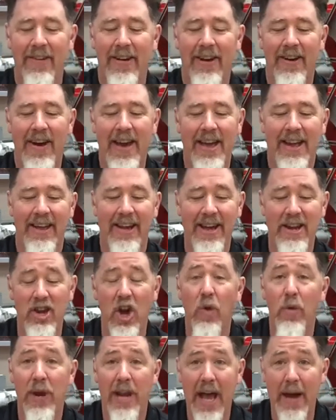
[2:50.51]
Well, I
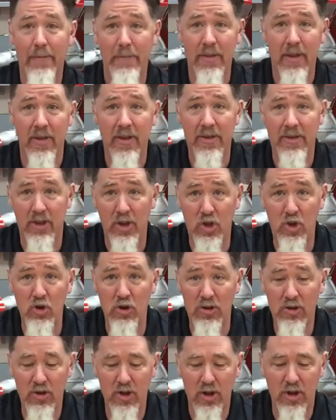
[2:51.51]
know what happened to this. The
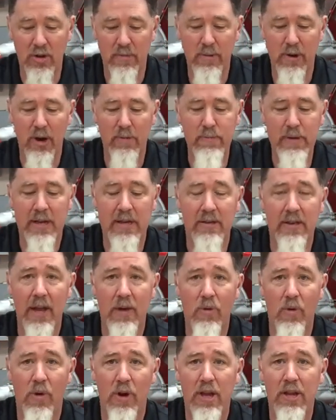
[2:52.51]
students took it apart because they
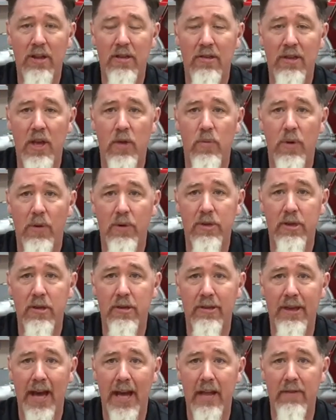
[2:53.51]
wanted to see what was
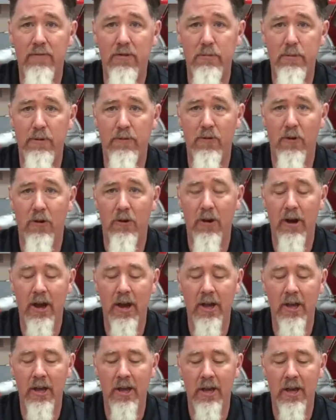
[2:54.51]
inside of it before
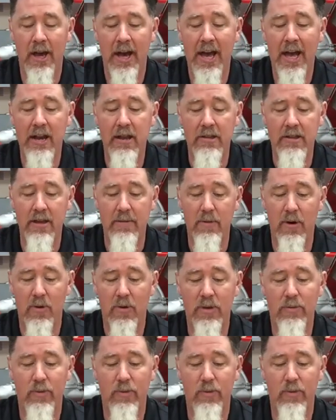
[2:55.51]
I had a demo.